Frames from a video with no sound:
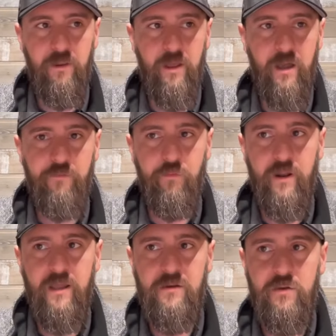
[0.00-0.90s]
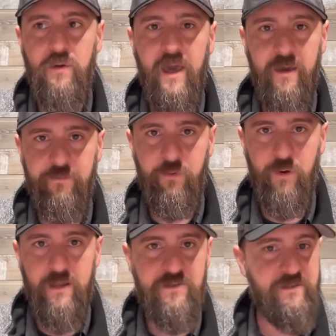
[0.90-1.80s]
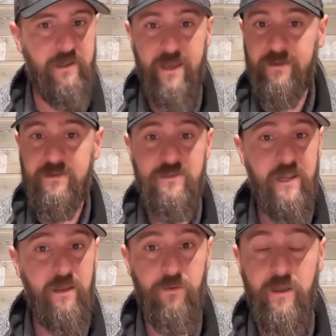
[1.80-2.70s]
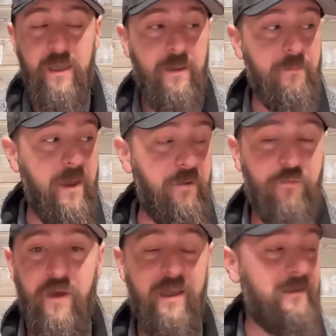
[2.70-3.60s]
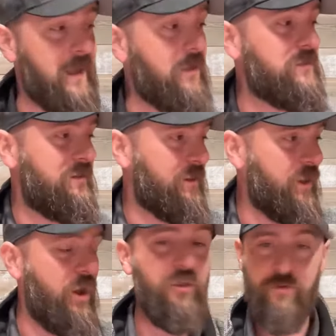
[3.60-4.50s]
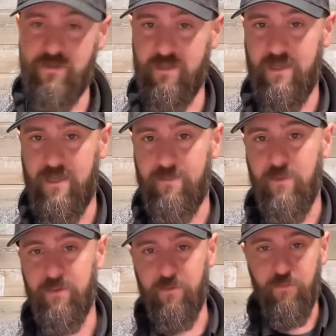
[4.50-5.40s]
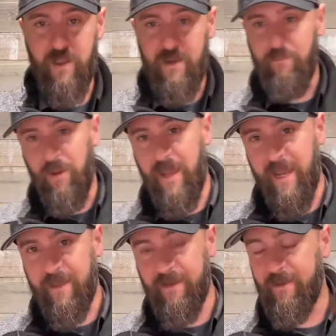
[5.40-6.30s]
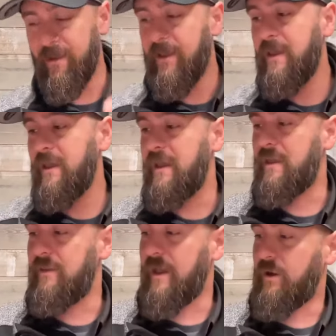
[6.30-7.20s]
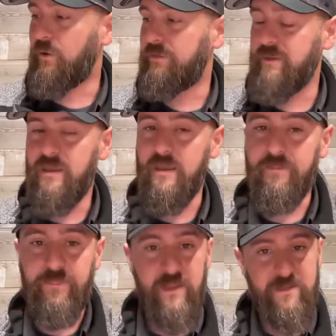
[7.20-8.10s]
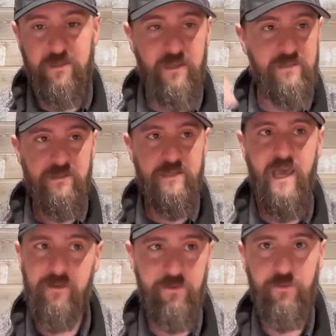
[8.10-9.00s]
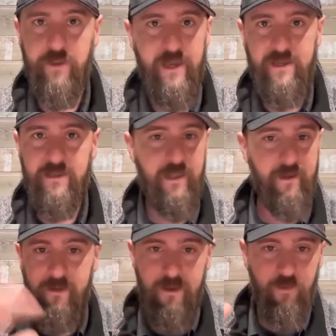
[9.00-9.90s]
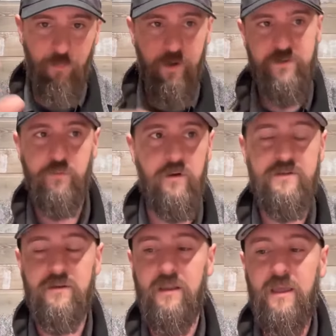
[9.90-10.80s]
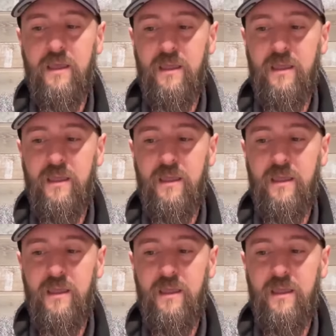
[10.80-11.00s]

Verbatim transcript: a lot of what I do after. I just liked his channel Matter of fact, down to the color scheme, the red, black, and and that whole theme. It's a it's a tactical guy. and nothing to do with pressure washing.